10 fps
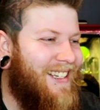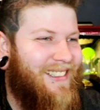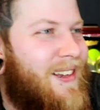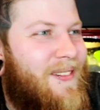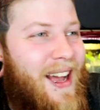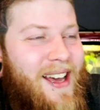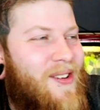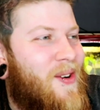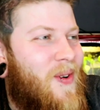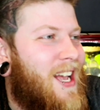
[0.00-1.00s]
I
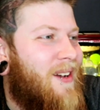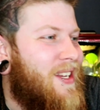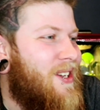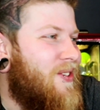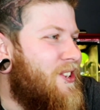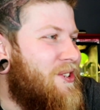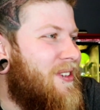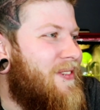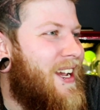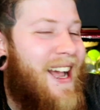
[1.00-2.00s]
don't know why I'm a
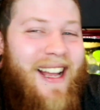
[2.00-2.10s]
YouTuber, man.